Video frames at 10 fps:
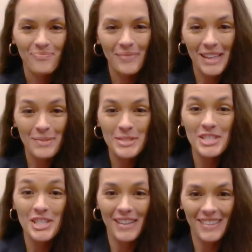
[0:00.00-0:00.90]
My name is
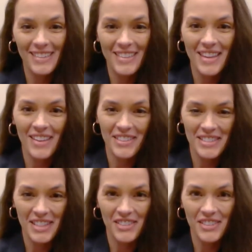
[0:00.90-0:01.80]
Janet Leith
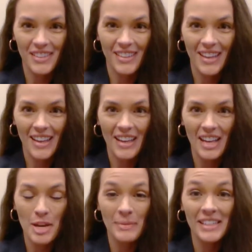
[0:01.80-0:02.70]
Alexander.
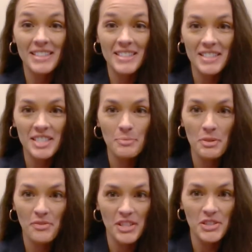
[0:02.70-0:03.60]
I'm an assistant
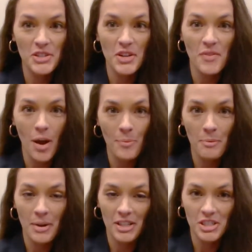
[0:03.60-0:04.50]
professor of
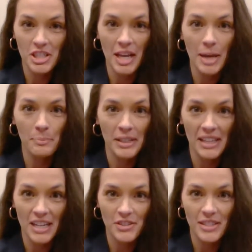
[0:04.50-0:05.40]
ophthalmology and
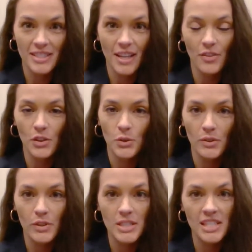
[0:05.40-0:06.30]
pediatrics at the
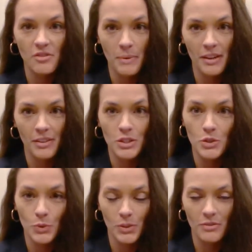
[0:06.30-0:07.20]
University of Maryland
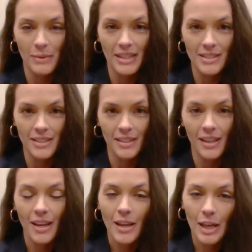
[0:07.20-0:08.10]
School of Medicine
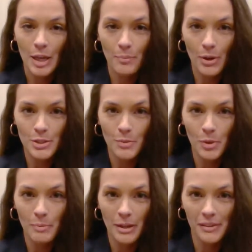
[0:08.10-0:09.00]
in
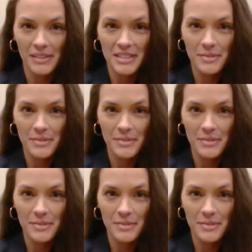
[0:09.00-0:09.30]
Baltimore, Maryland.